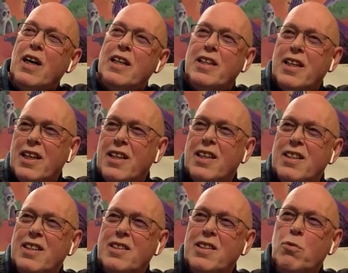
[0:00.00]
And
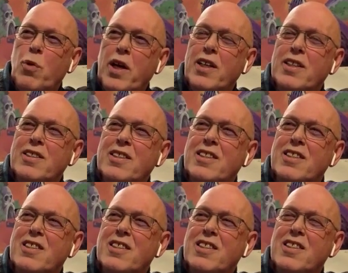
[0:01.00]
in a way, it
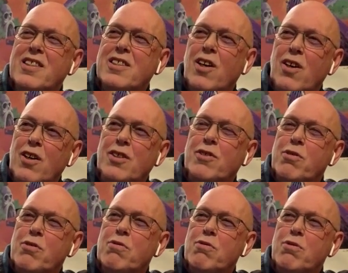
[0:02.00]
it's it's hard
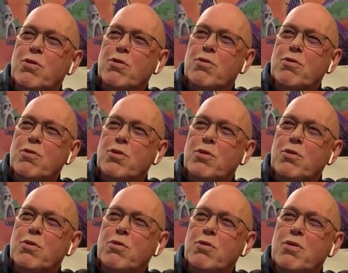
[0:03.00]
to do
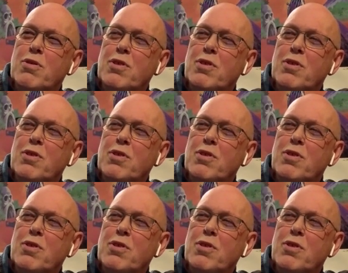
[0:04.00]
to.